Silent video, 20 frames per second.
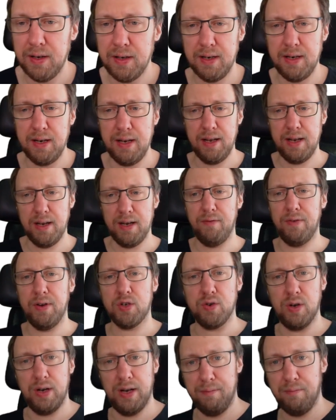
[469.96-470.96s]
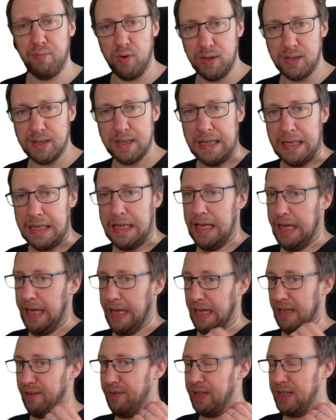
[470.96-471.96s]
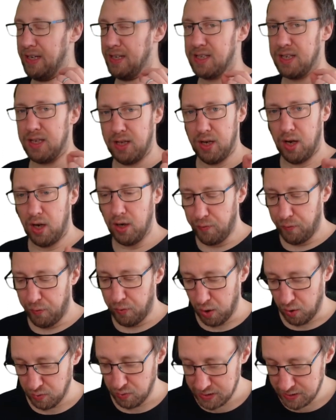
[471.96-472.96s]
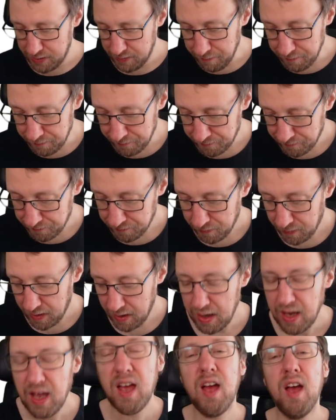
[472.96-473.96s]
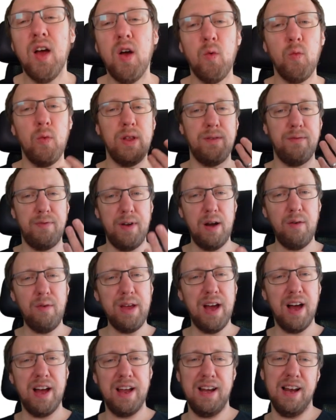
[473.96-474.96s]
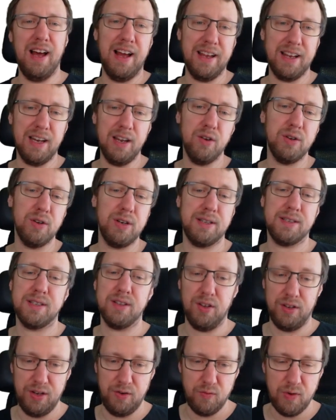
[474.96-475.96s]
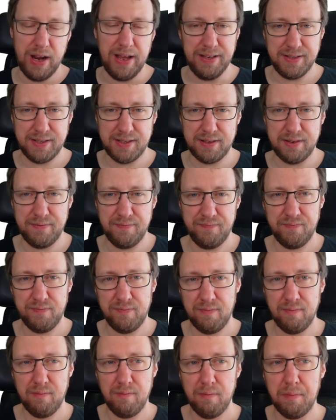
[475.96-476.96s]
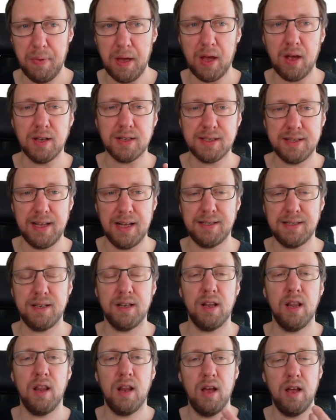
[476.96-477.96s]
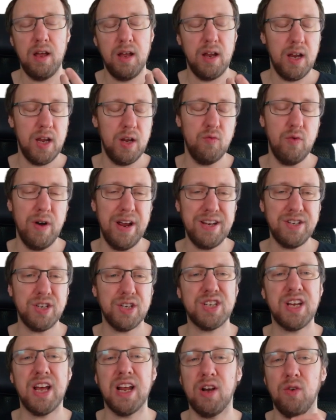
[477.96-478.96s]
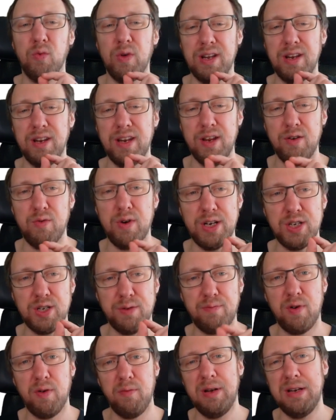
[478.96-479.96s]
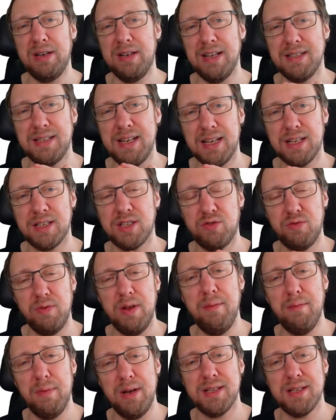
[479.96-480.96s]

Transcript: the individual inputs. If it is not frozen, with very high likelihood it's not erased, because that's an erasure channel with an erasure probability that's extremely